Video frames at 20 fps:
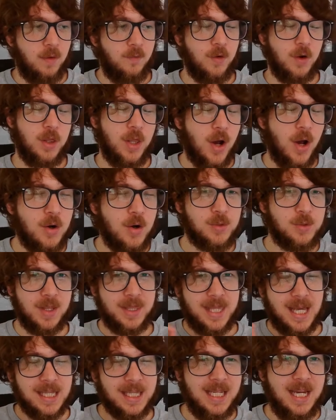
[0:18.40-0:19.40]
For those
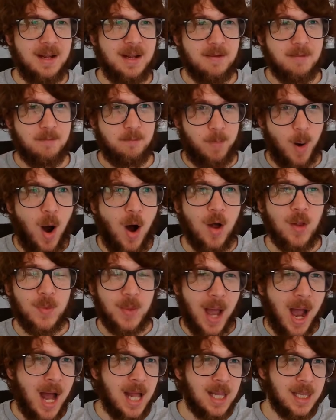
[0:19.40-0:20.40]
with elite ball
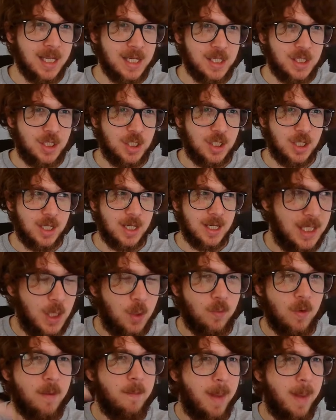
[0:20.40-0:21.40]
knowledge,
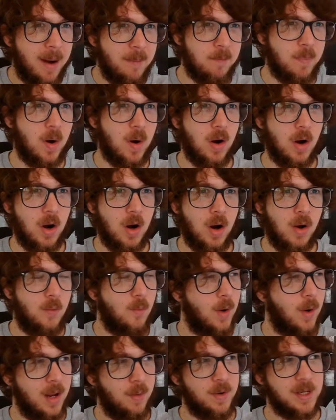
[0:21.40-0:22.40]
you remember
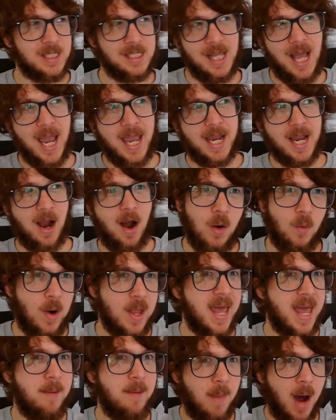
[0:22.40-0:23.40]
what it was like
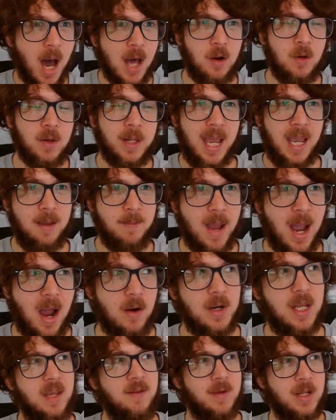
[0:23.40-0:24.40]
when that model came
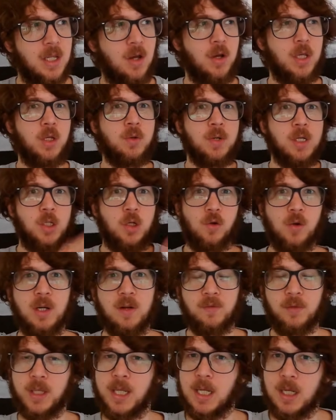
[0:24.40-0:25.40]
out. Even though you
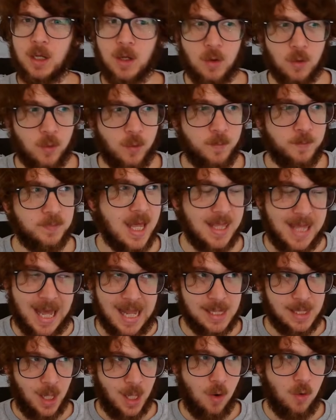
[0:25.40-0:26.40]
intuitively knew
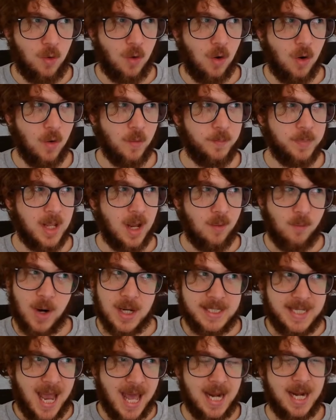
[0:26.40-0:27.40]
that local
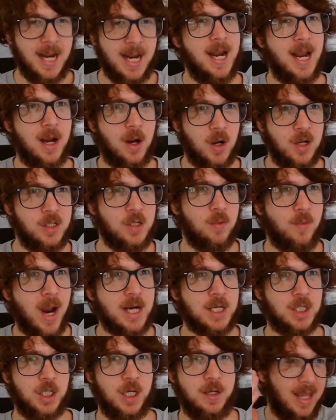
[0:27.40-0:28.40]
was headed in a good
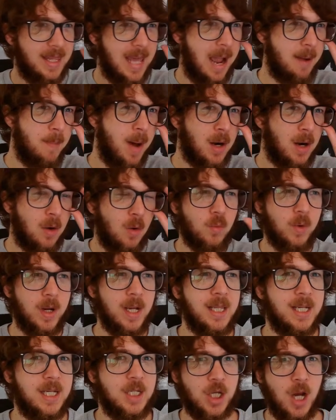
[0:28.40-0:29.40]
direction, that model
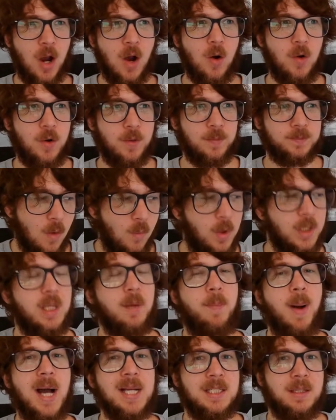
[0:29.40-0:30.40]
really showed what
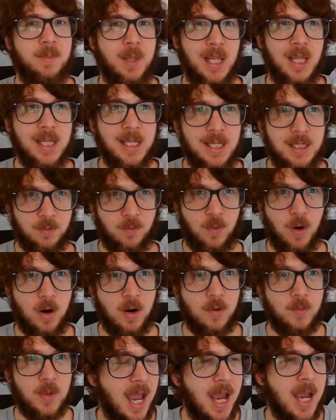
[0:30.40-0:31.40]
the possibilities
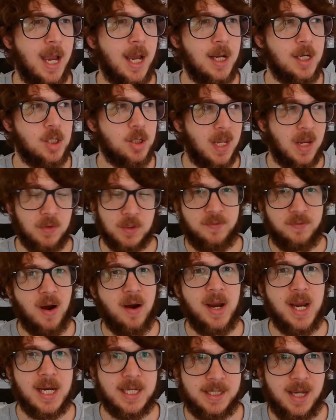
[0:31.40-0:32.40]
were. And it was
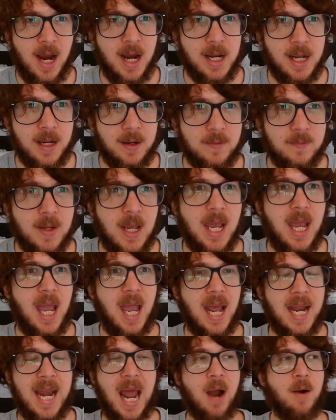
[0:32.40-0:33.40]
very exciting.
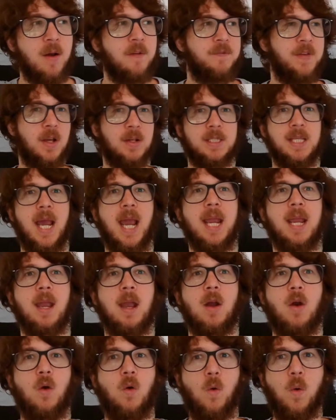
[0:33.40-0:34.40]
And now it feels like
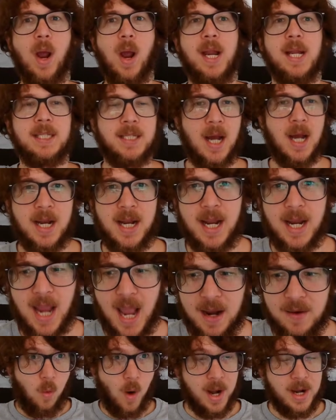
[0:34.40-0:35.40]
Qwen has done it
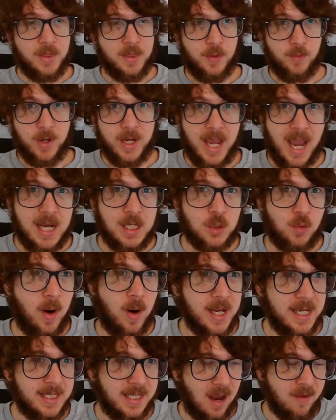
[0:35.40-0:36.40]
again. Qwen3.8
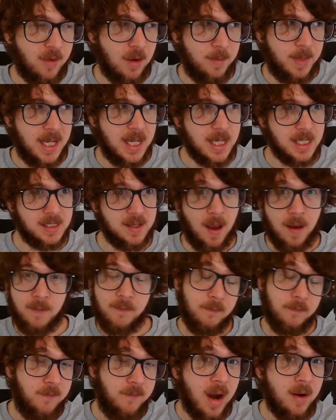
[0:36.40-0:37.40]
27B is
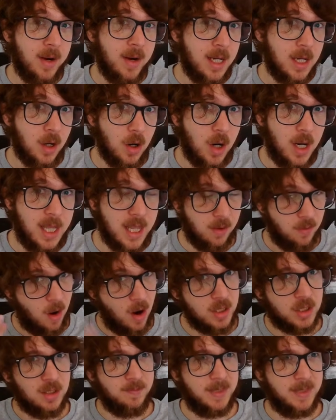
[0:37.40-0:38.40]
very good. There
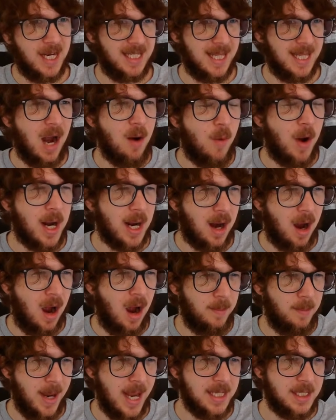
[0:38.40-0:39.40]
are some things that I want to
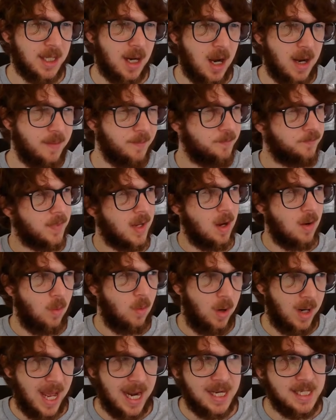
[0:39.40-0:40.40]
comment on.
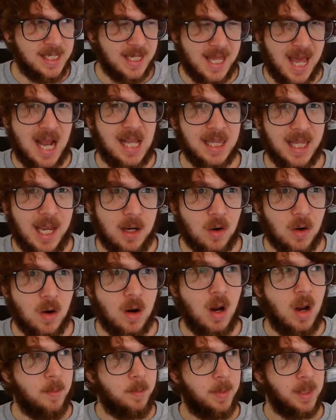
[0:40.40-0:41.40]
We'll get into that later.